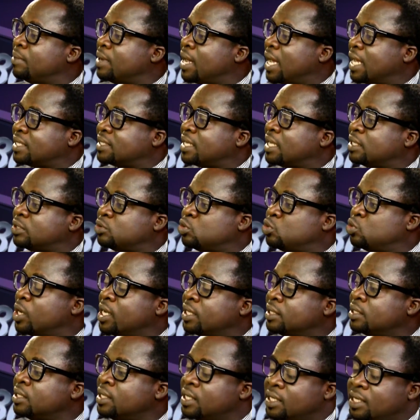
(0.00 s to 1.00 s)
as at
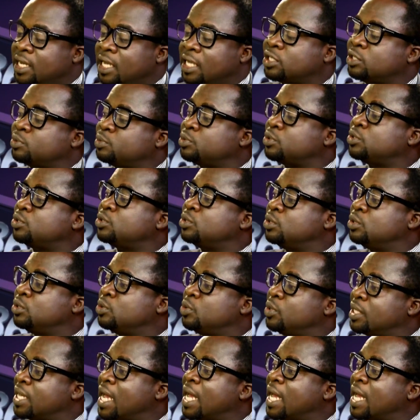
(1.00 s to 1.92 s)
when they are supposed to do it.